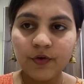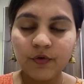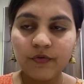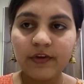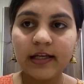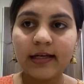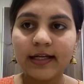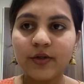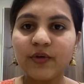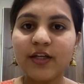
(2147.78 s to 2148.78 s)
feel
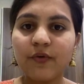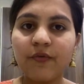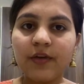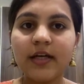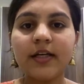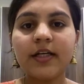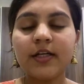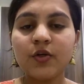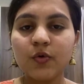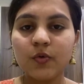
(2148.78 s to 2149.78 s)
like you need to feed it
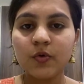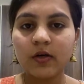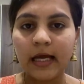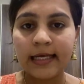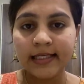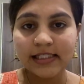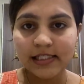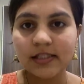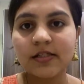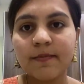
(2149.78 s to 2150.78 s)
into any
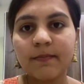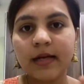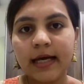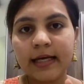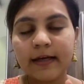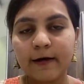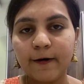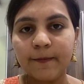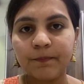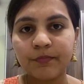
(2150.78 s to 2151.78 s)
system like
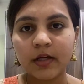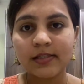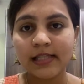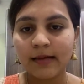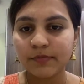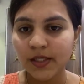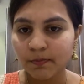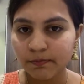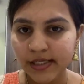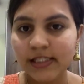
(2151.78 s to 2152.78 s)
a
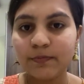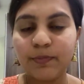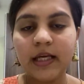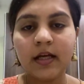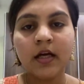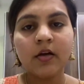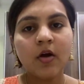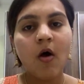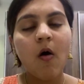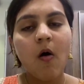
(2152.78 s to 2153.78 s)
Samsung Bixby
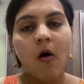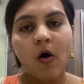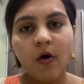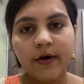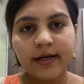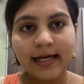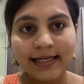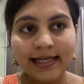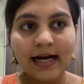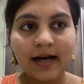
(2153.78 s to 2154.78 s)
or
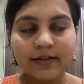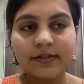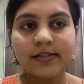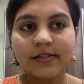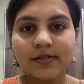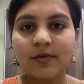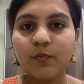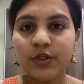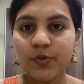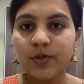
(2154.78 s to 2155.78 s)
any other system
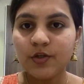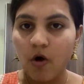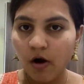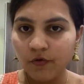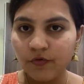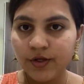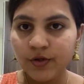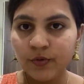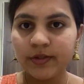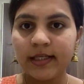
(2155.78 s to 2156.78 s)
which will talk for
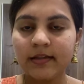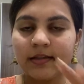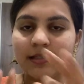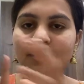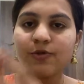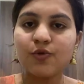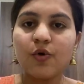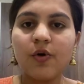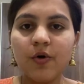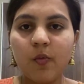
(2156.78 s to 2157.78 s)
you, then this
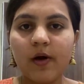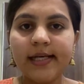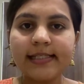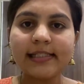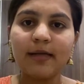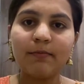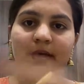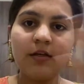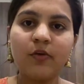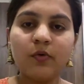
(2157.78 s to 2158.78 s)
stored voice can be
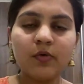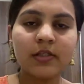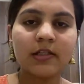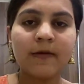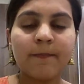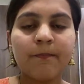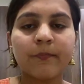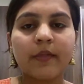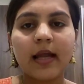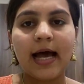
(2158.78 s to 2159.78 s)
used
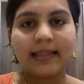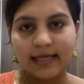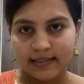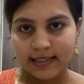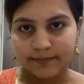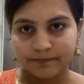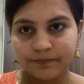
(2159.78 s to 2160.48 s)
at that time.